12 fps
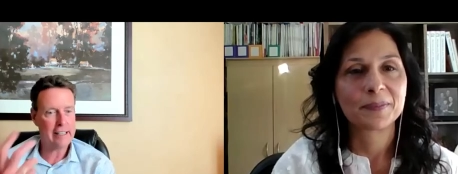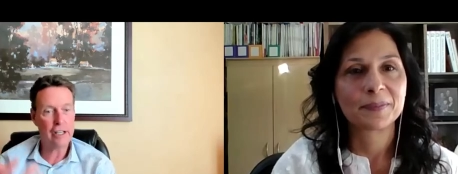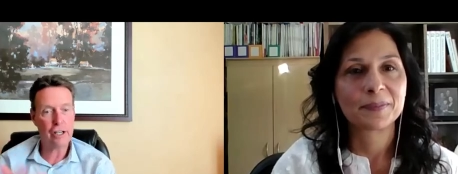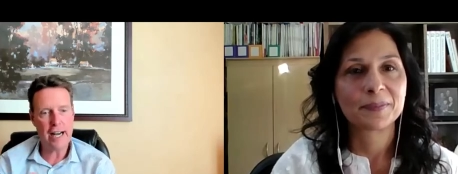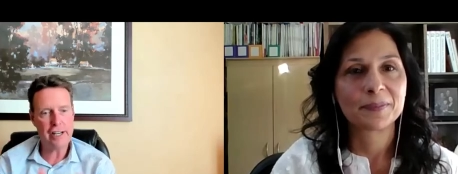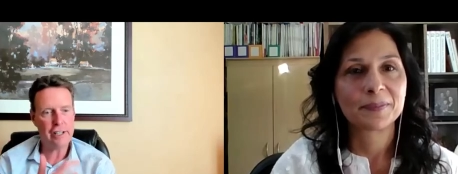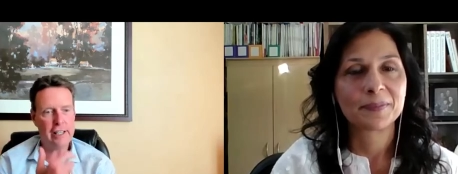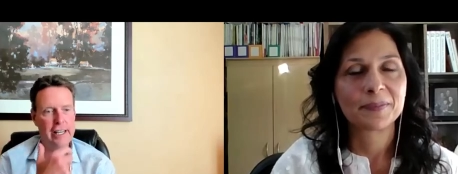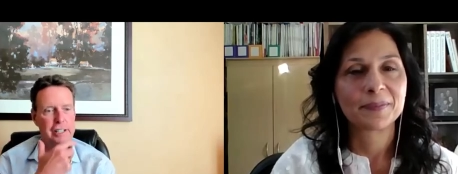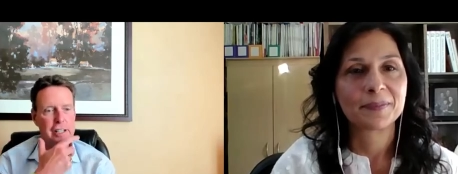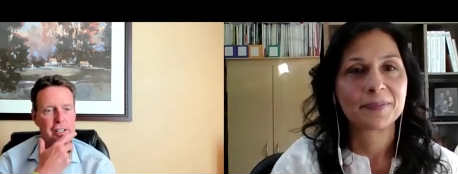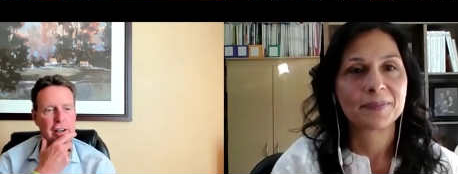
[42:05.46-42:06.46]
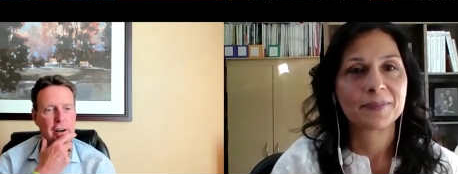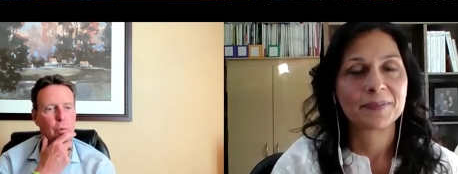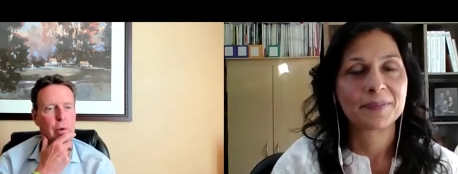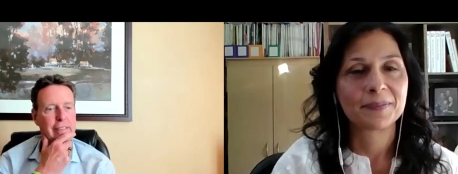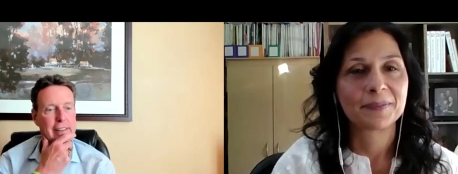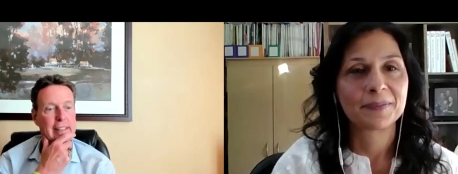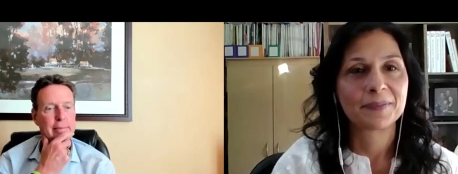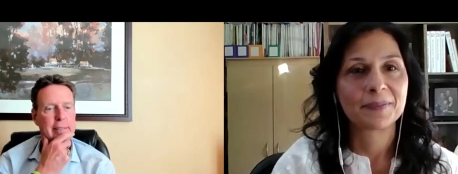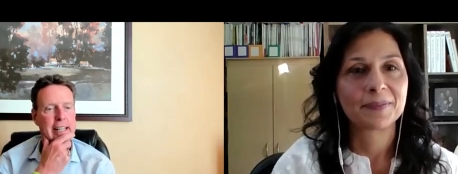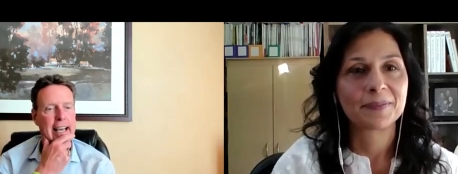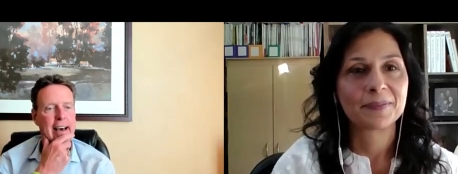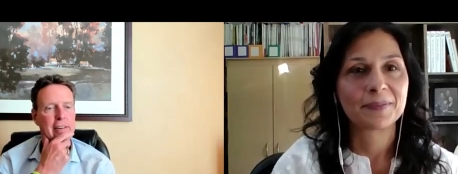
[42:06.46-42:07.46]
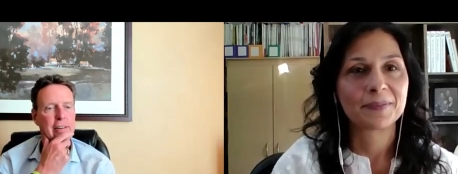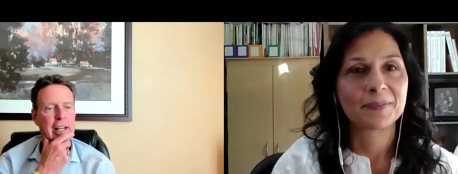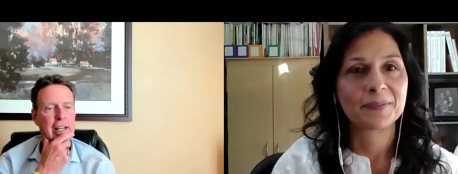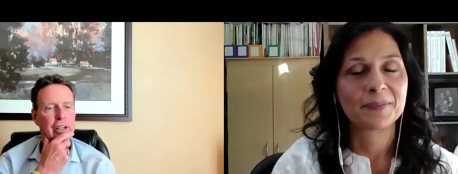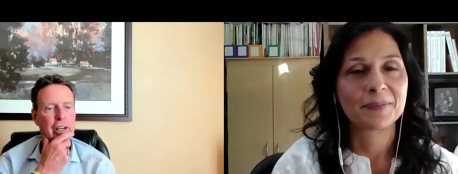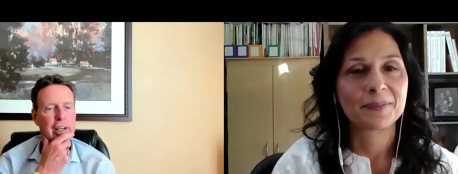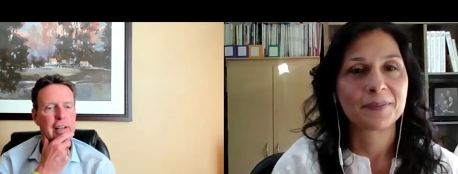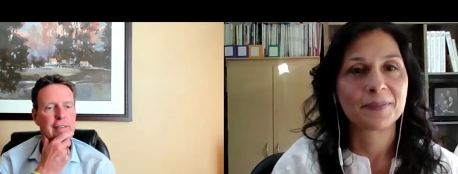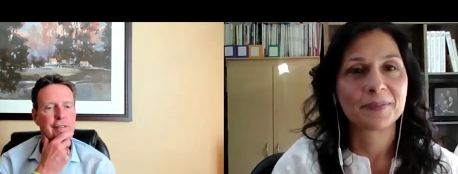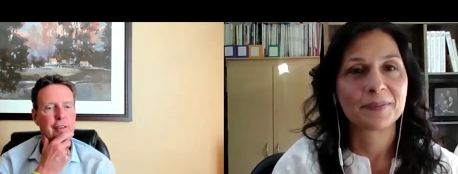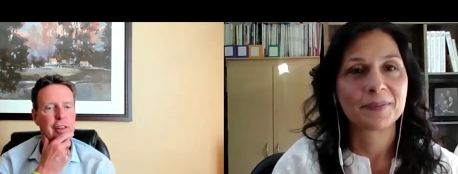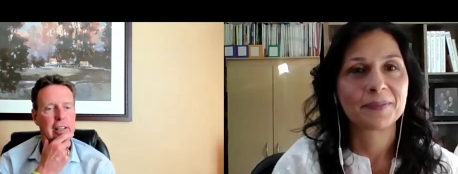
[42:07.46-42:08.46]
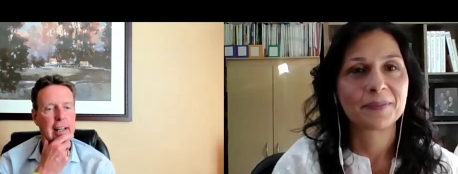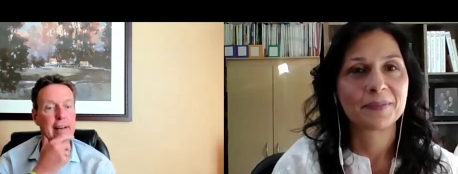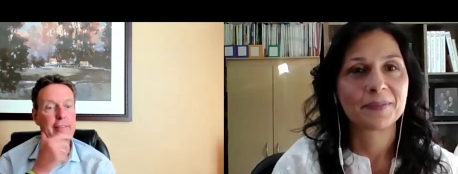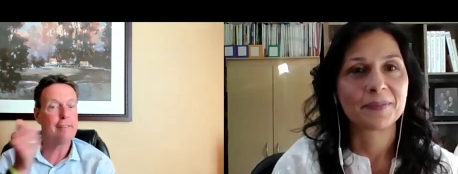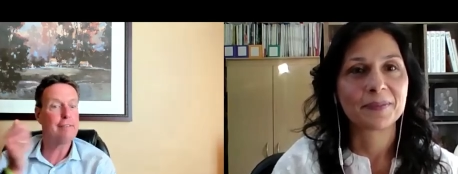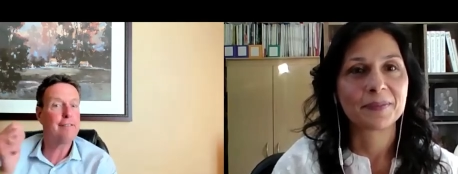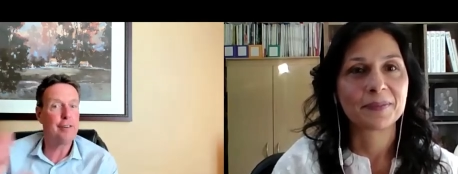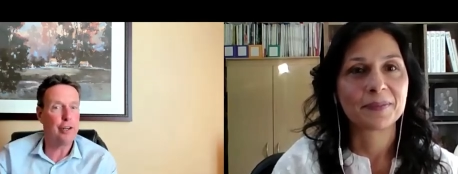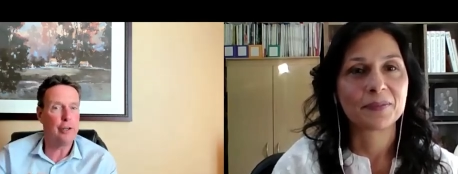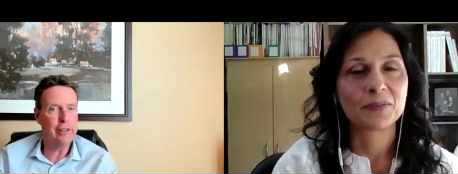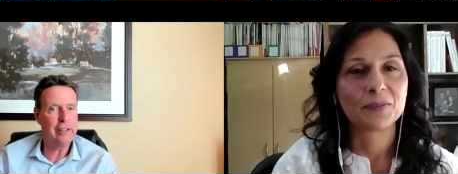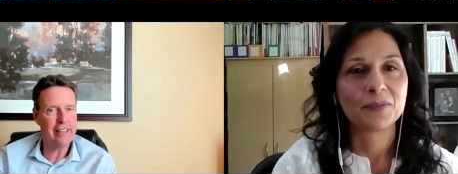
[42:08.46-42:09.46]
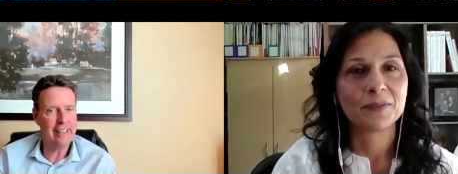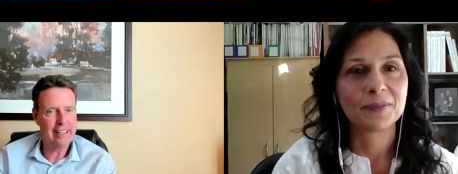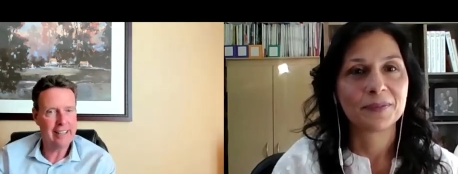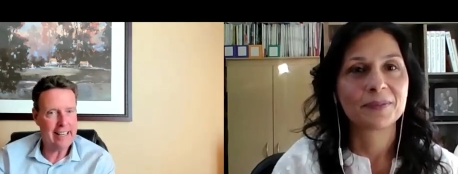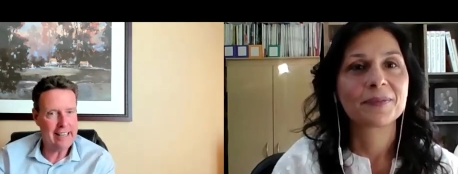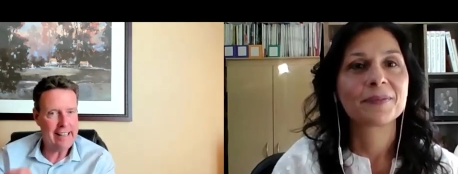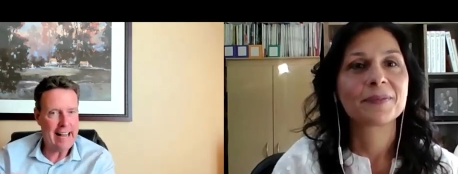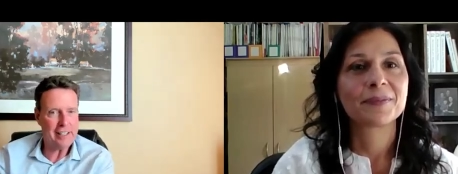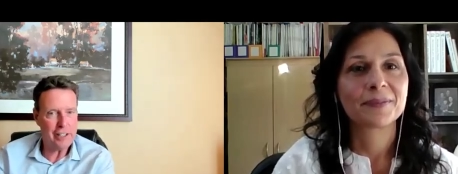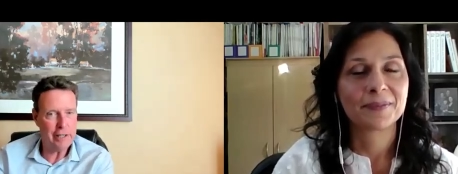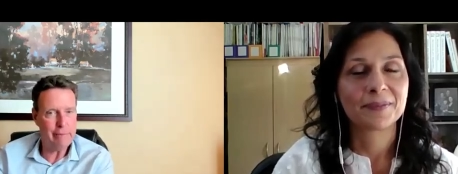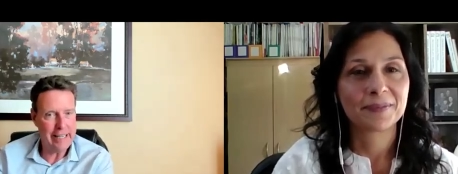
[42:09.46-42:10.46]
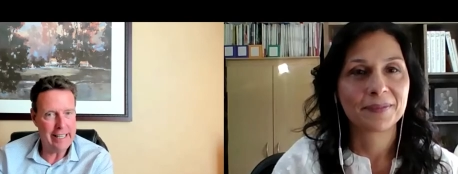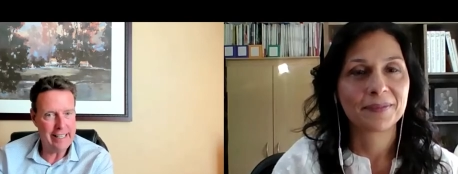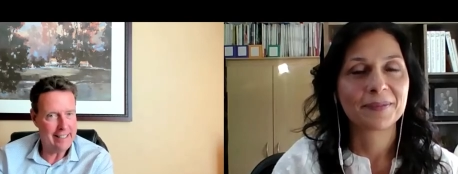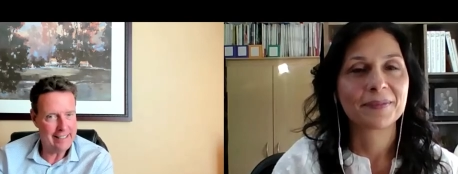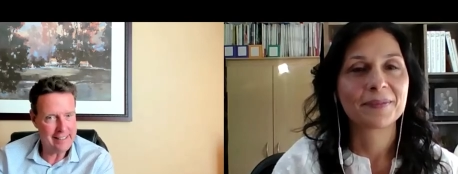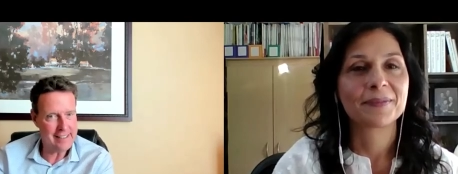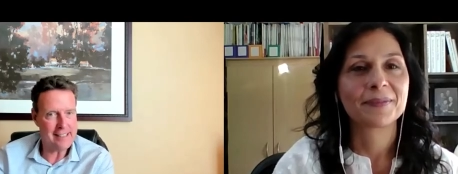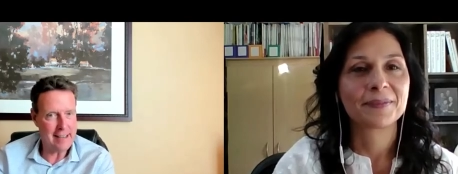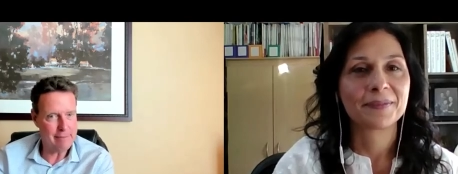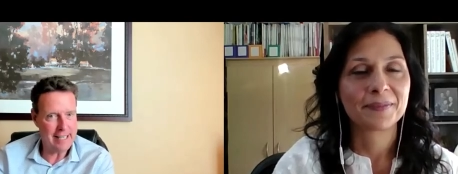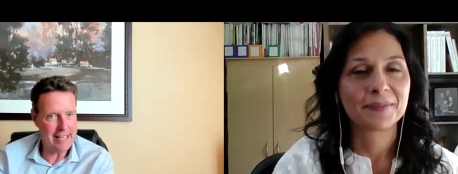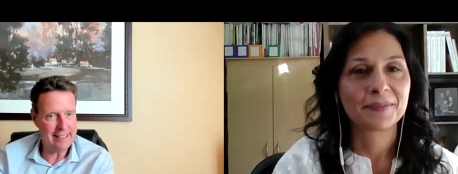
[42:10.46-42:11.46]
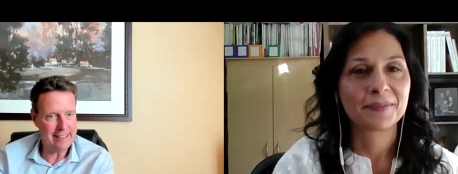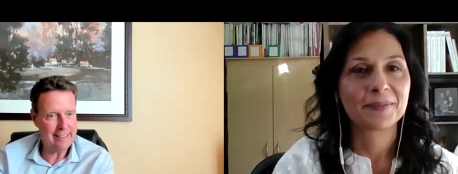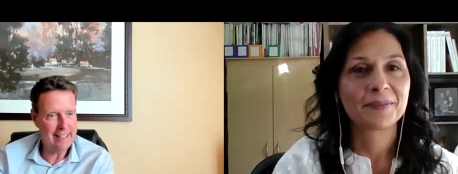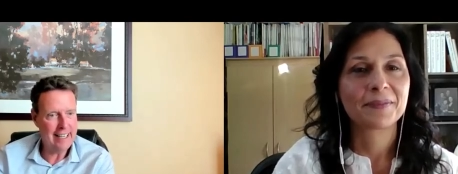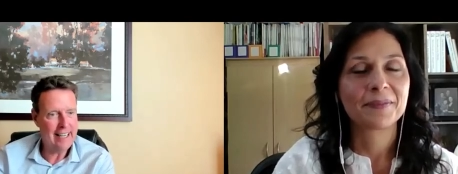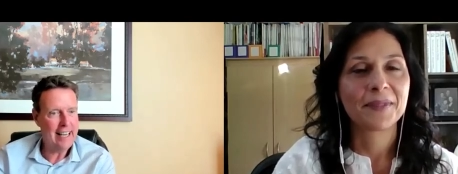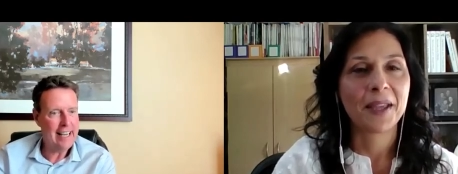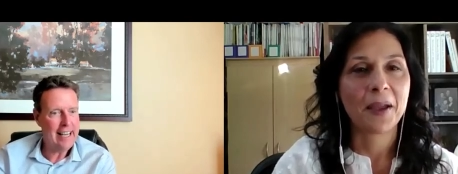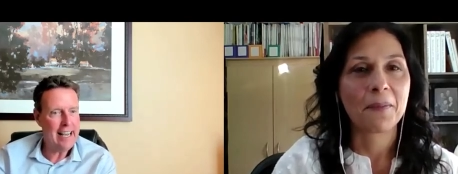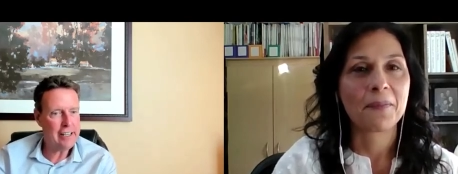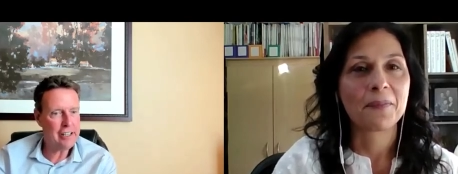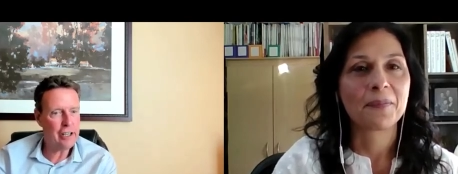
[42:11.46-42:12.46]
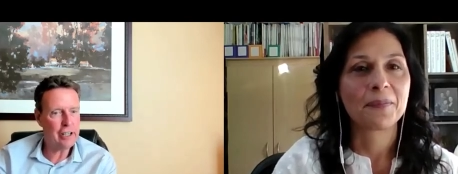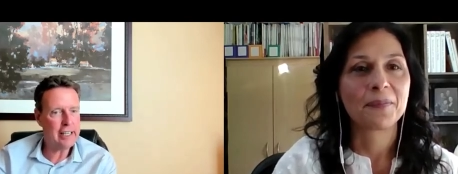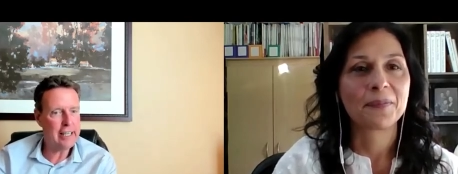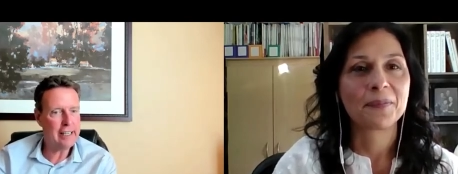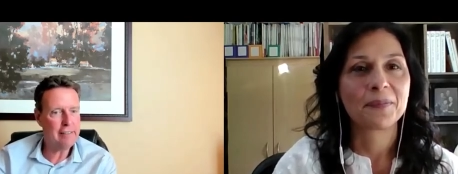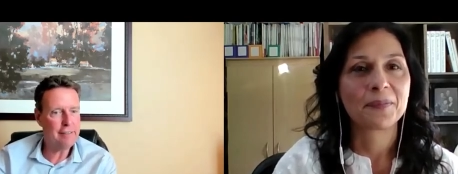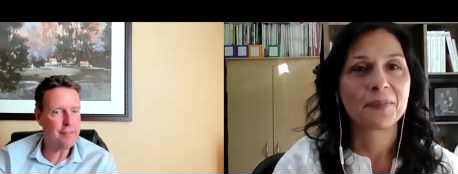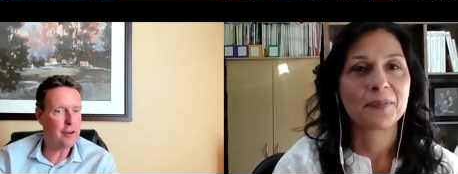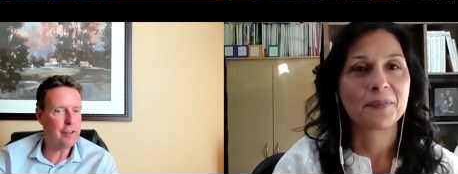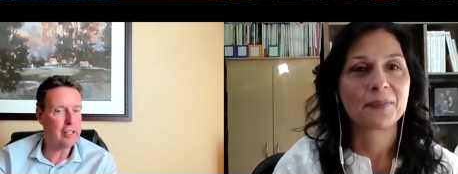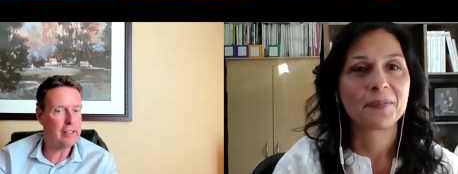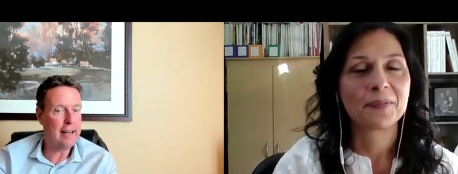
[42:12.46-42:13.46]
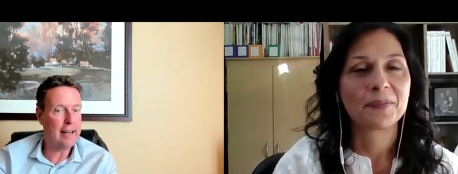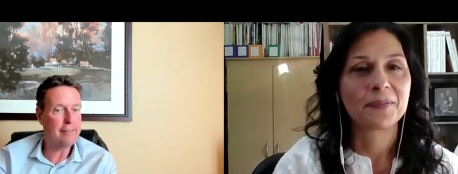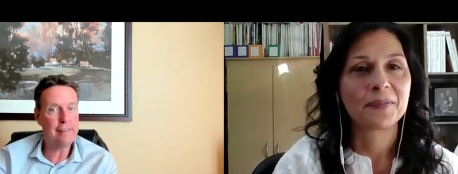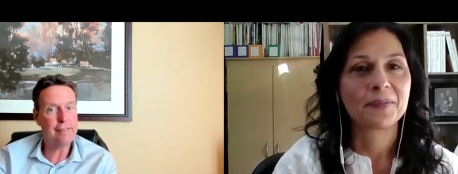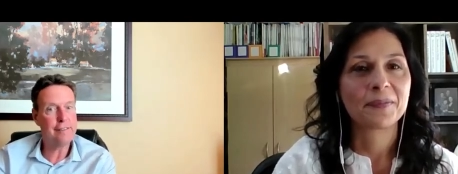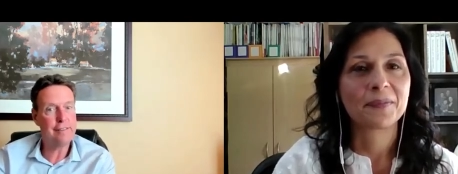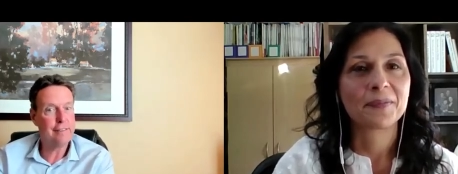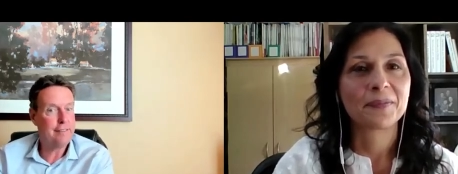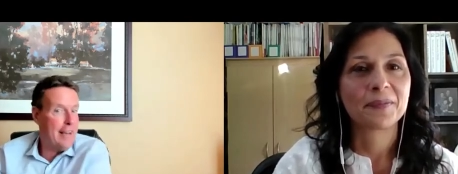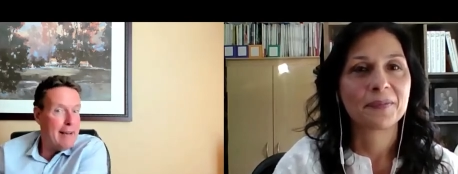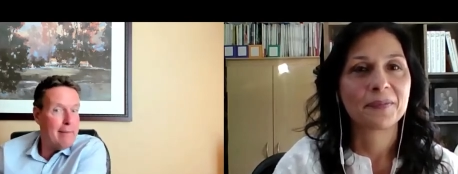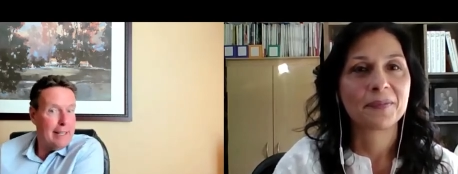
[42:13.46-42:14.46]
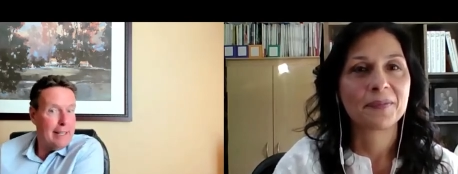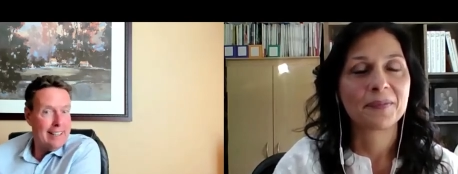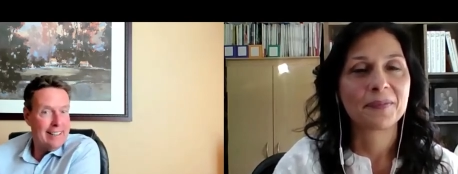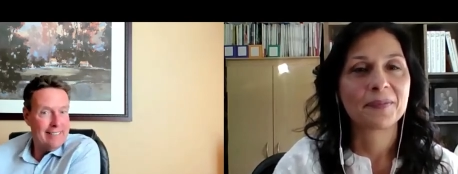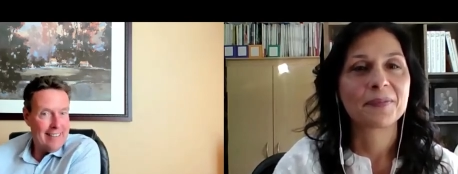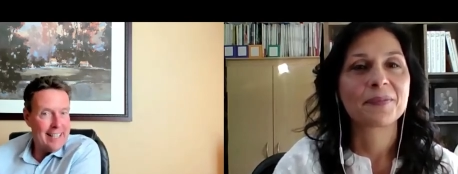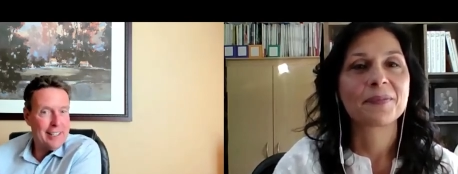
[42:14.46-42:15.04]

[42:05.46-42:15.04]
Speaker 1: congratulations on weaving them together. Like cooking for the love of food, okay, that could be the subtitle, yeah. and cooking for the love of family, right,